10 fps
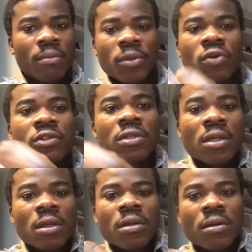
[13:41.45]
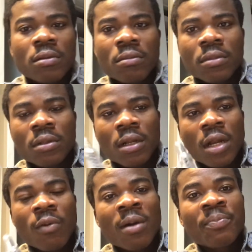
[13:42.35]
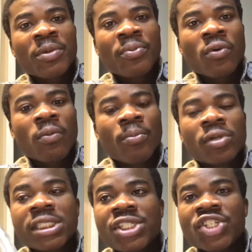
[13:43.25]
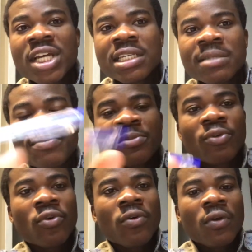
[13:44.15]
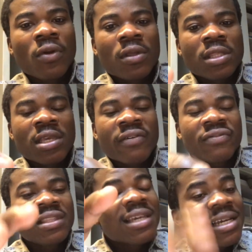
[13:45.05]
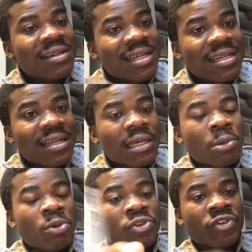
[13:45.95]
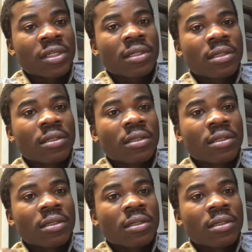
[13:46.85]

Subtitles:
because our people, politicians, people, they have degraded the country.